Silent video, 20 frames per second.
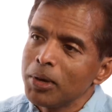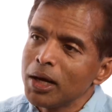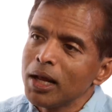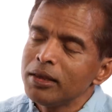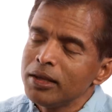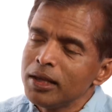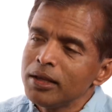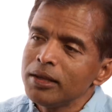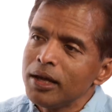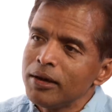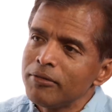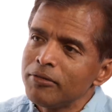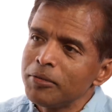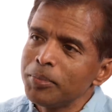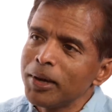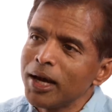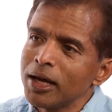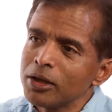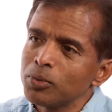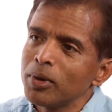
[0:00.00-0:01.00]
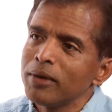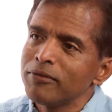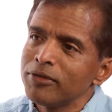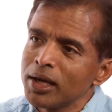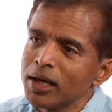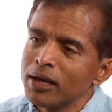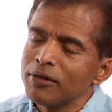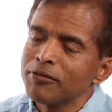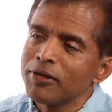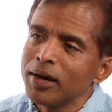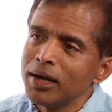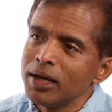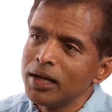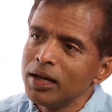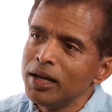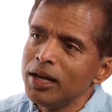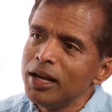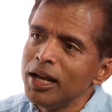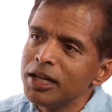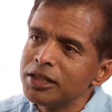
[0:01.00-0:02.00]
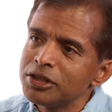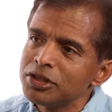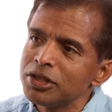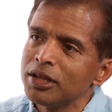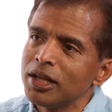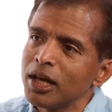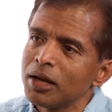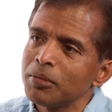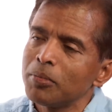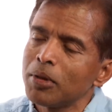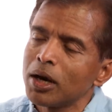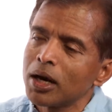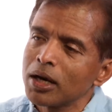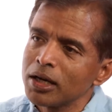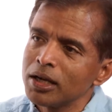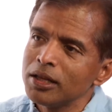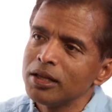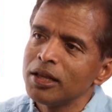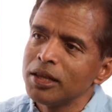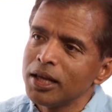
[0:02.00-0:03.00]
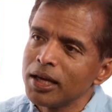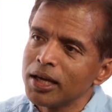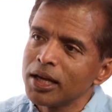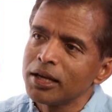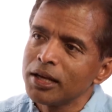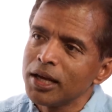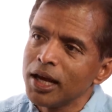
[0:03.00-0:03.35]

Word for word: But I think they have a pathway if they can find a niche in that market that they